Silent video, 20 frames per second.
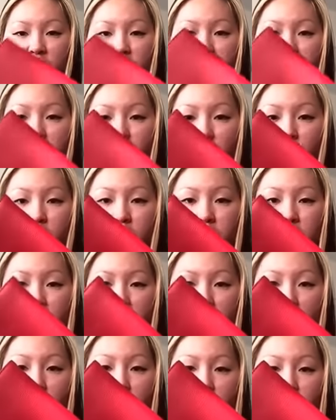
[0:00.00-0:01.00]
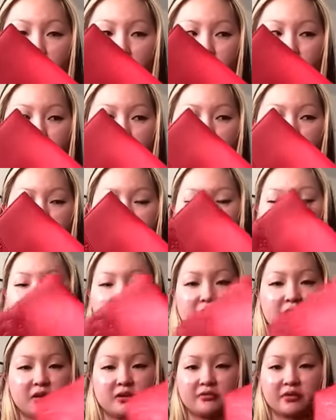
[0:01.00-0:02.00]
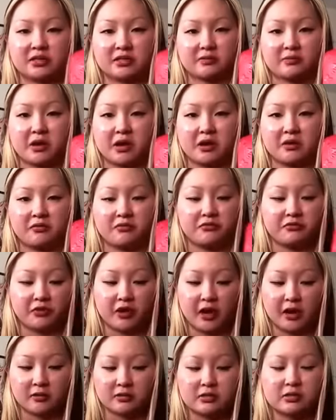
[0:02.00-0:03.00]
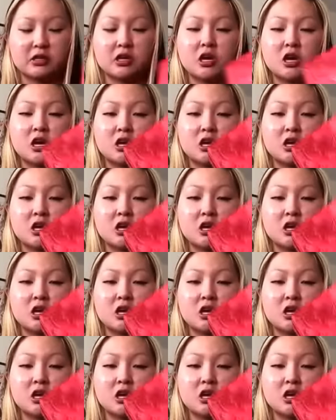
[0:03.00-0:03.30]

thoroughly on your products, even if it's made in France.